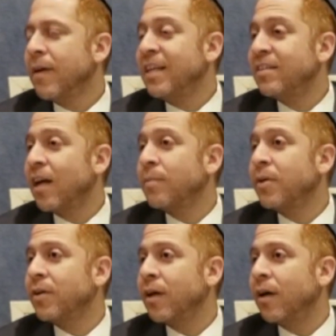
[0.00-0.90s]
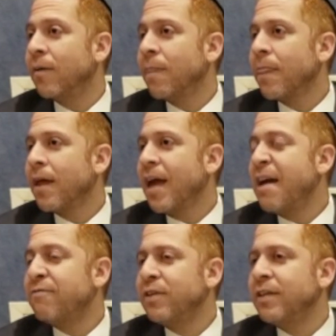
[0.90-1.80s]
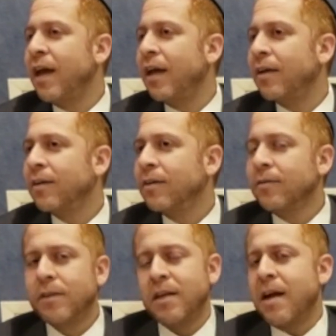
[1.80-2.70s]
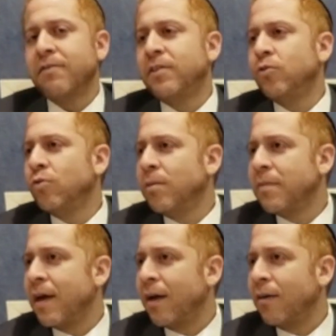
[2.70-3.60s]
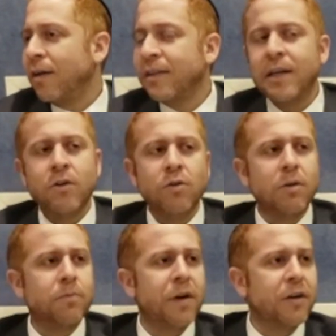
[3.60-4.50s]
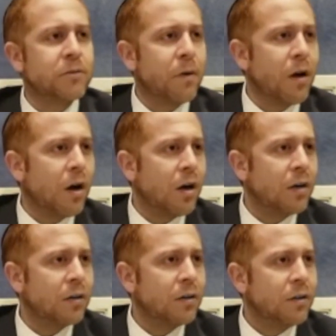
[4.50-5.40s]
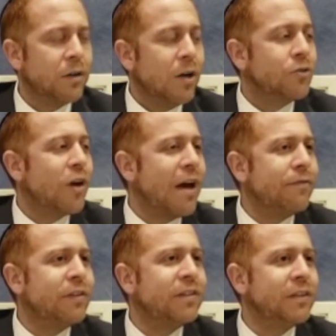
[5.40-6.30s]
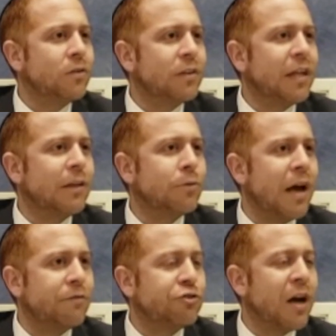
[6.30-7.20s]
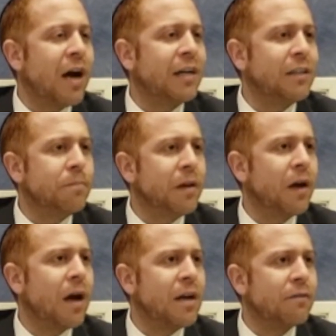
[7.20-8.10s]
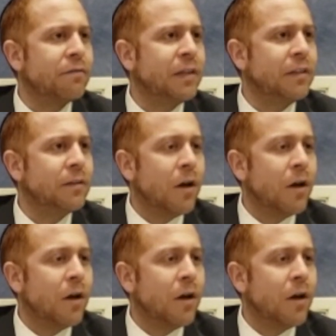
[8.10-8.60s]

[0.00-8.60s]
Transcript: In Siberia, every day, they didn't have Sidurim there, and they didn't know their prayers by heart. So every single day they would have Shacharit, Mincha, and Arvit.